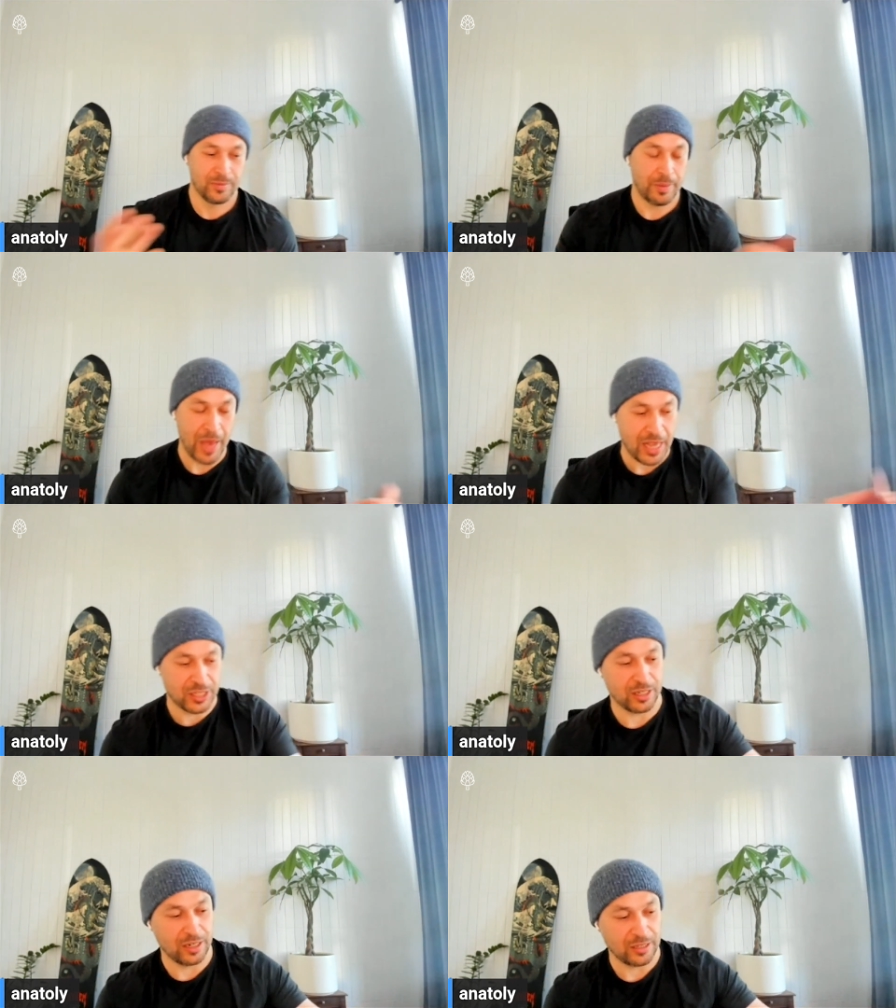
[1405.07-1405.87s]

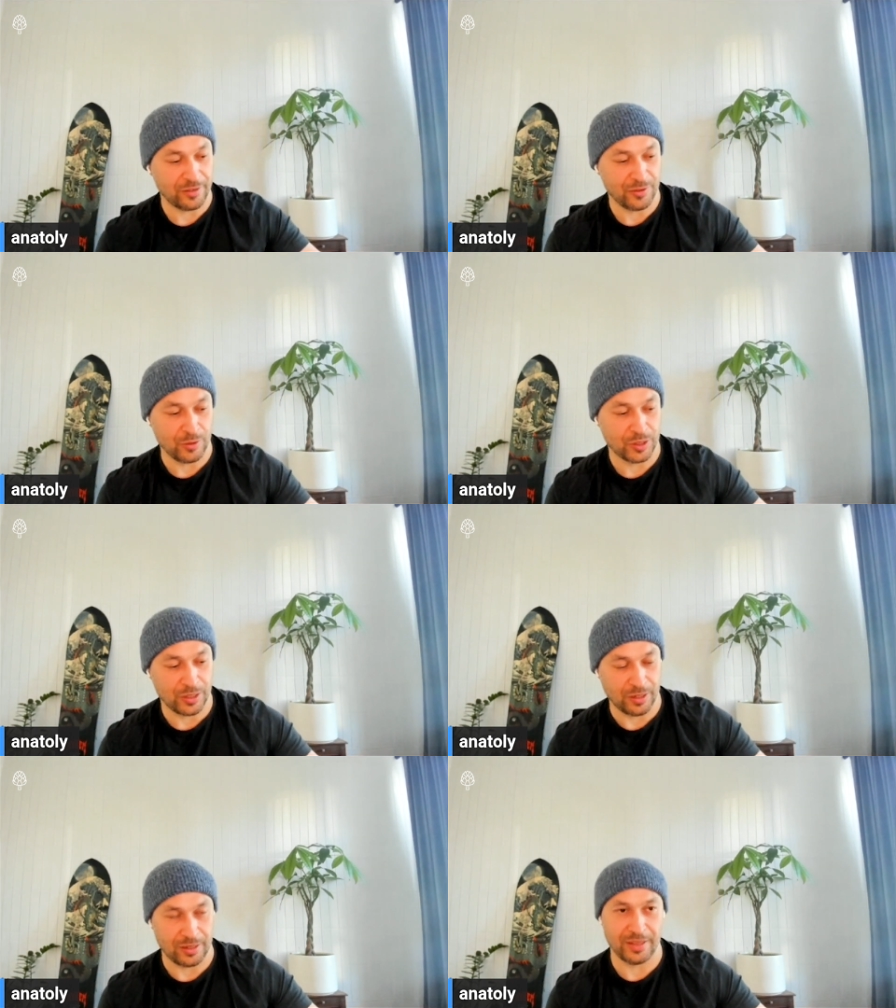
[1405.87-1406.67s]
imagine in the
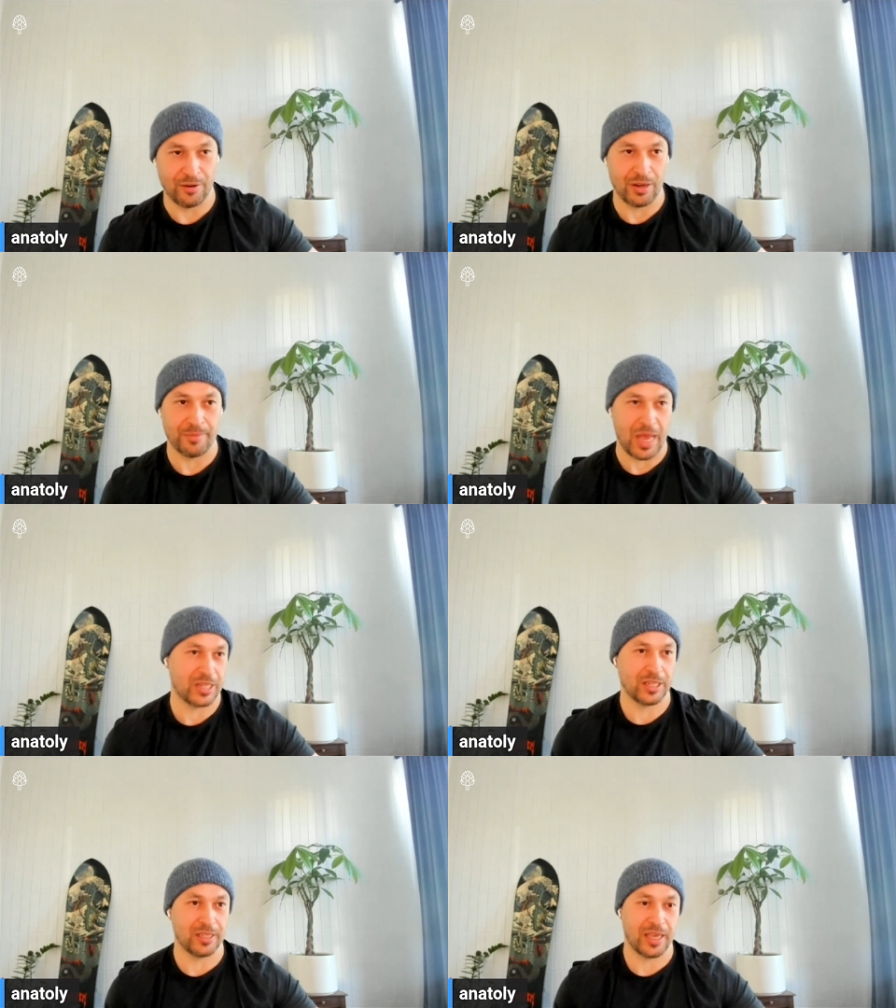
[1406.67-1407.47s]
future, Ethereum
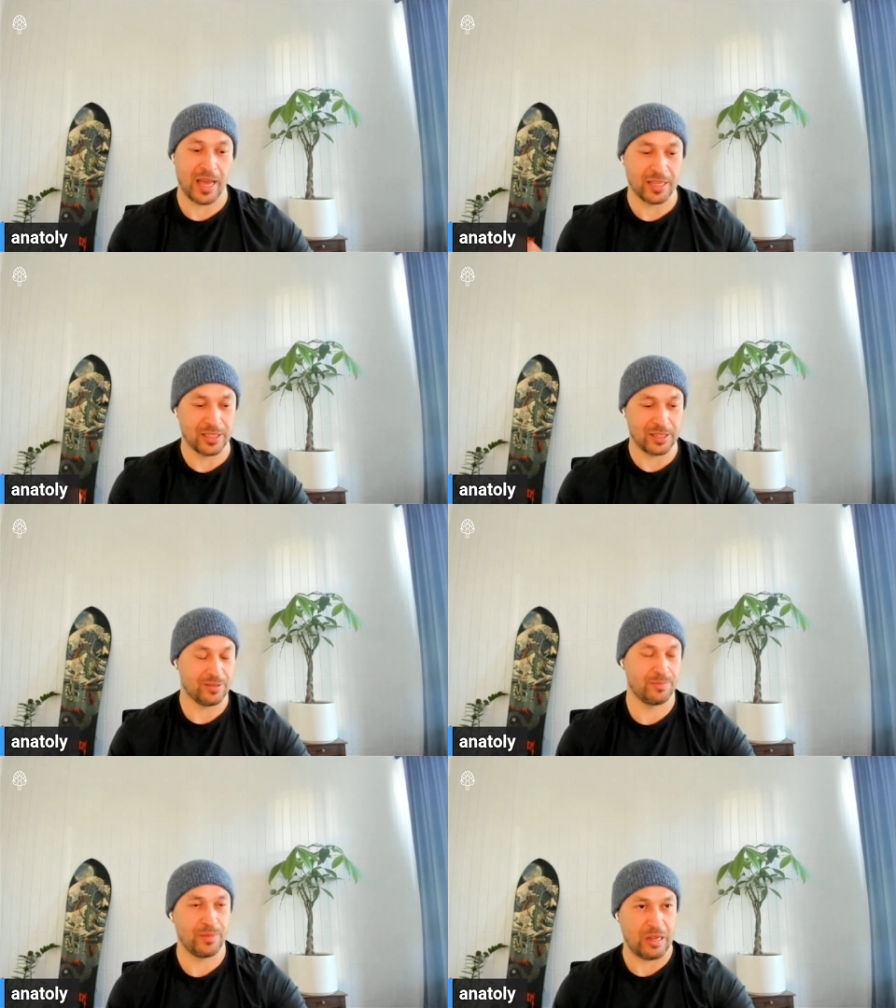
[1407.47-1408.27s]
magically has
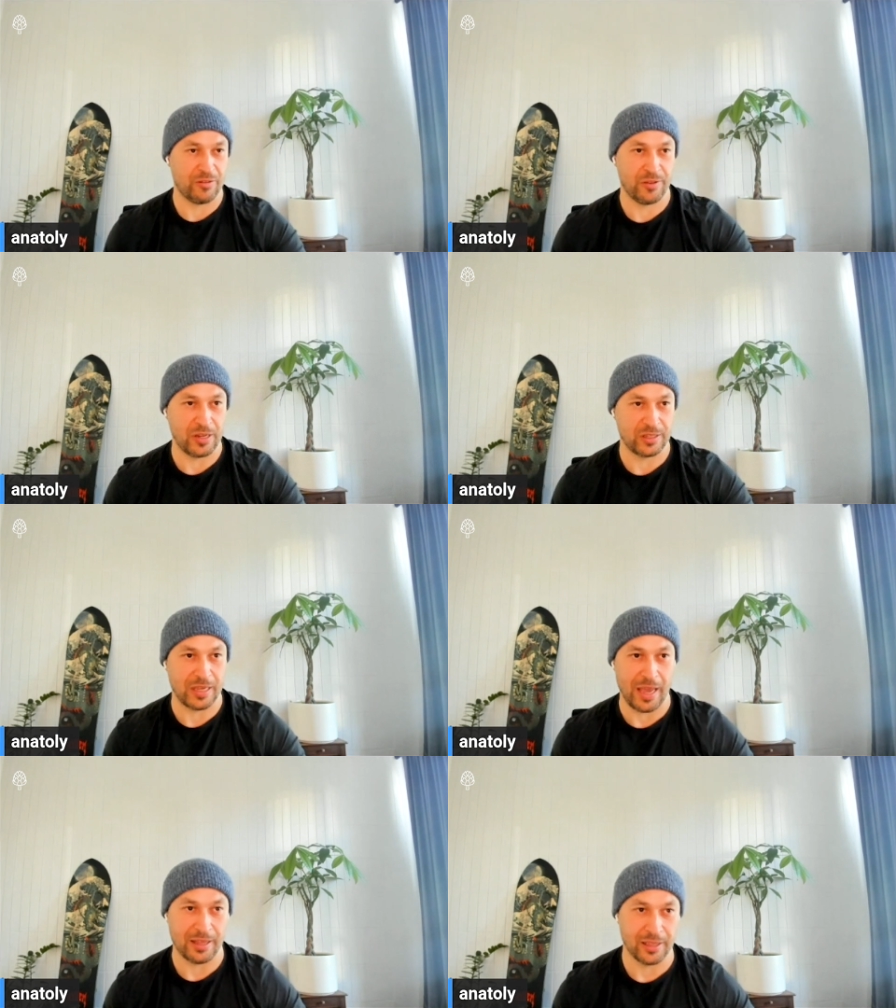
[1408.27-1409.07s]
this infinite
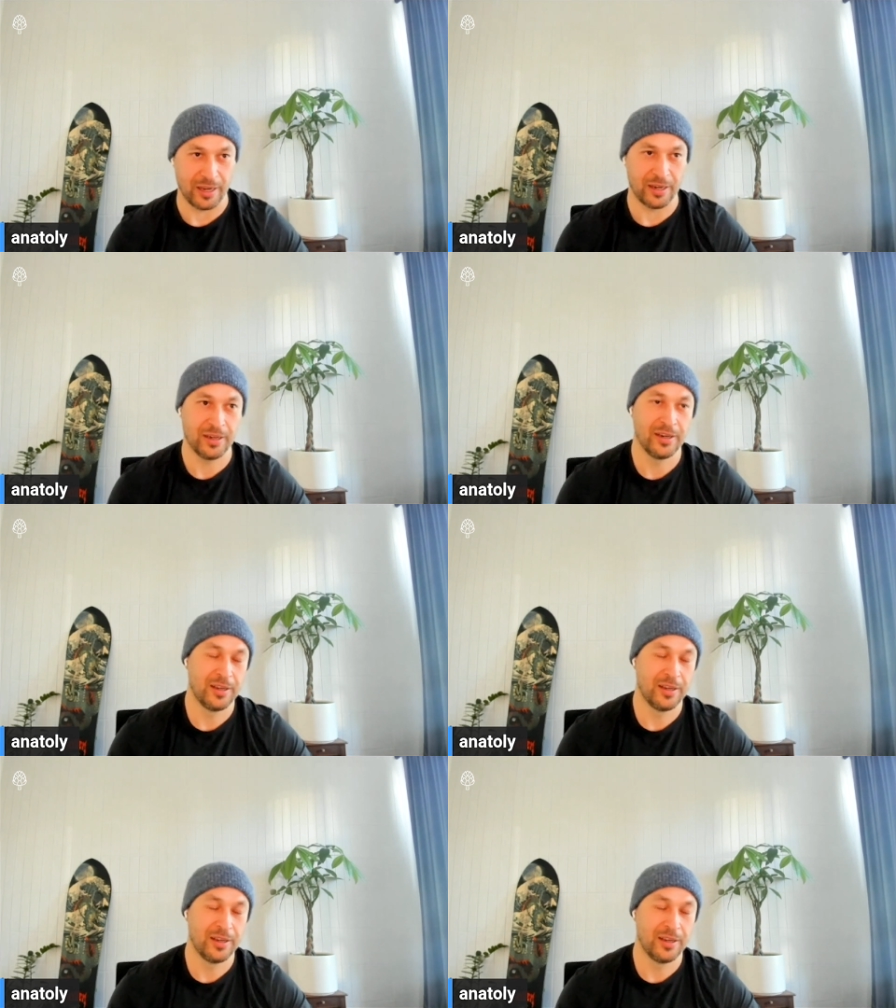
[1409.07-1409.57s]
DA layer.